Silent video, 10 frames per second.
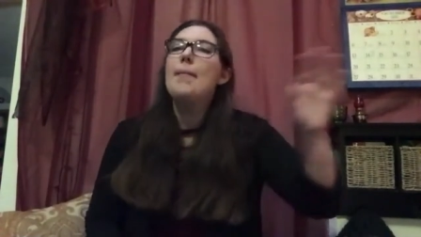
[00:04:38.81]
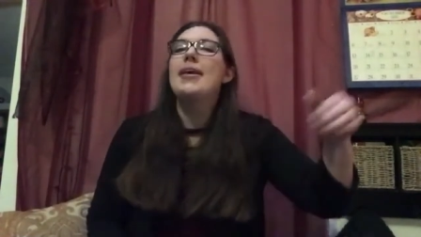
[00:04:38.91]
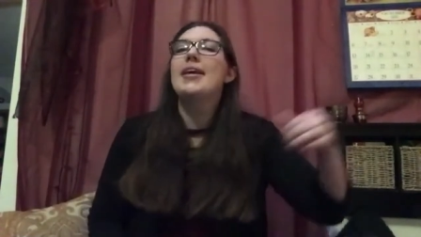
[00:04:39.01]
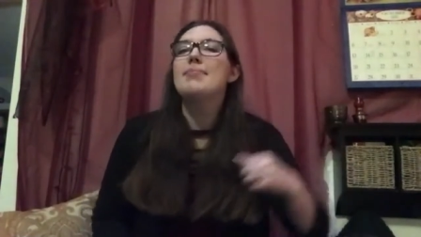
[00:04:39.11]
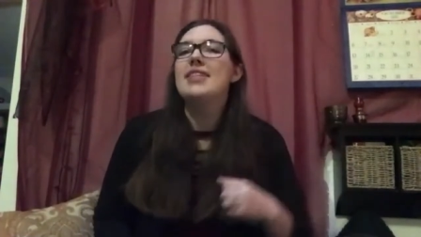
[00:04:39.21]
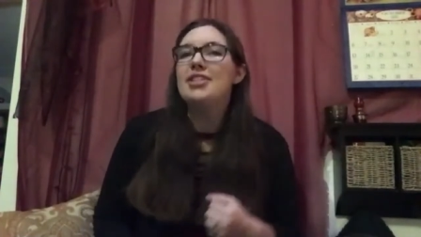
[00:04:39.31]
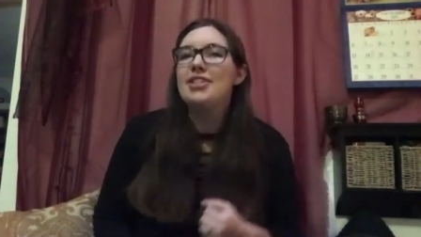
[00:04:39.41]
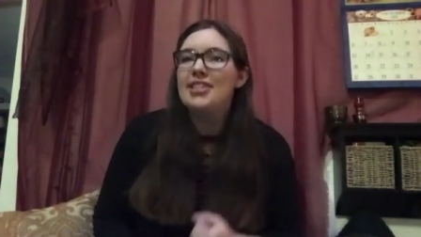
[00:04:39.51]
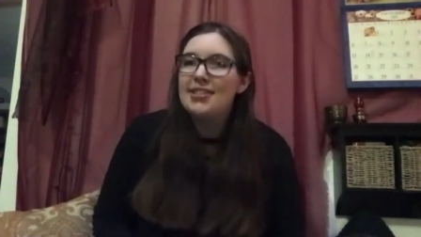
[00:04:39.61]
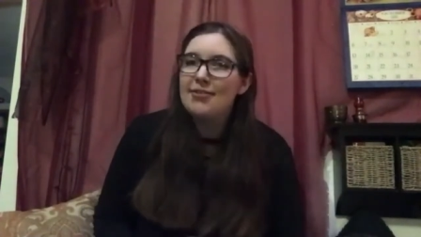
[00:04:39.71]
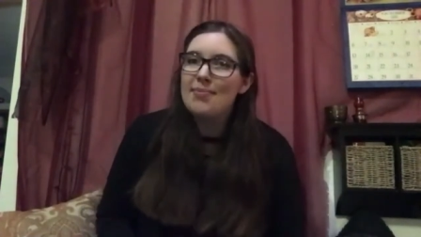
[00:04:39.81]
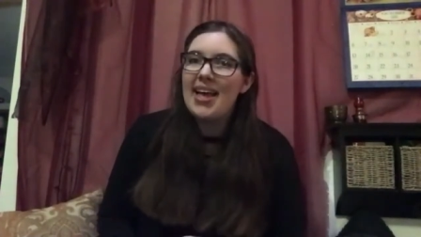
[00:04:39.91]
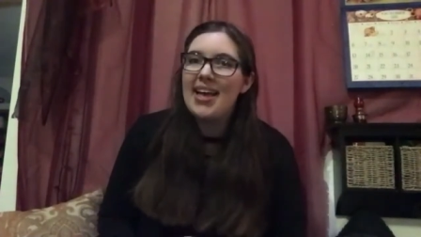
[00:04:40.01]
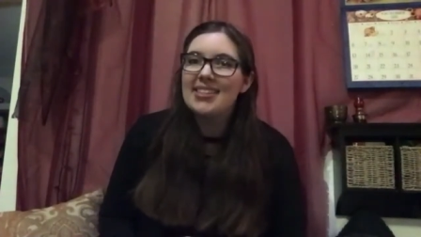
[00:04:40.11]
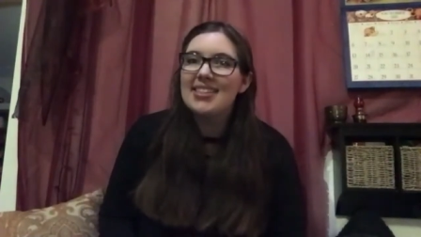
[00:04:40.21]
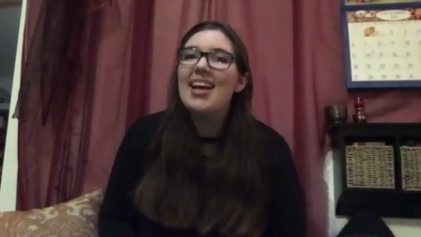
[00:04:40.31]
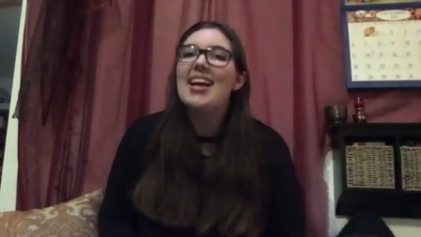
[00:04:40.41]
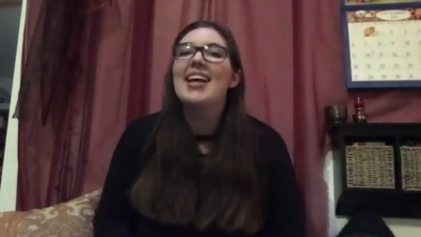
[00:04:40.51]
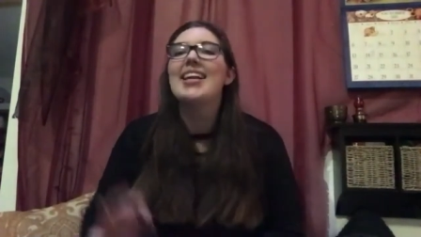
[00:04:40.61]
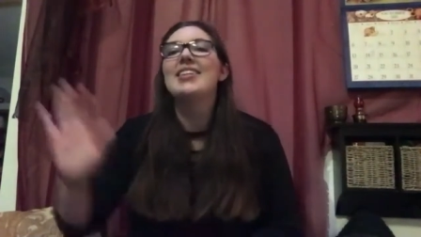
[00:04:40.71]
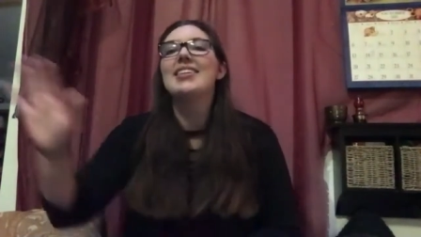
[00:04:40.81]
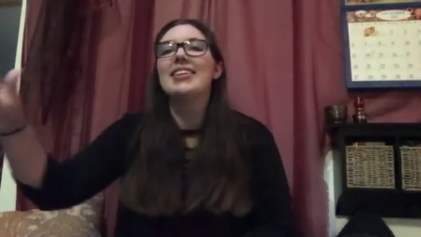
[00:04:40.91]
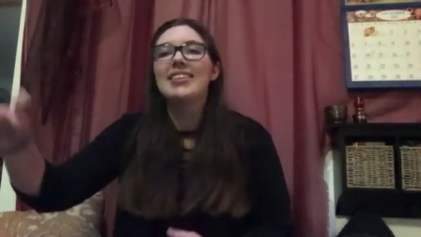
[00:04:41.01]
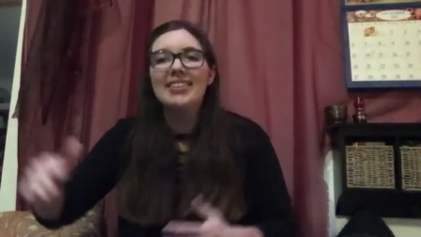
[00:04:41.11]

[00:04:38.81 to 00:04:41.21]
pick up dishes from last night or,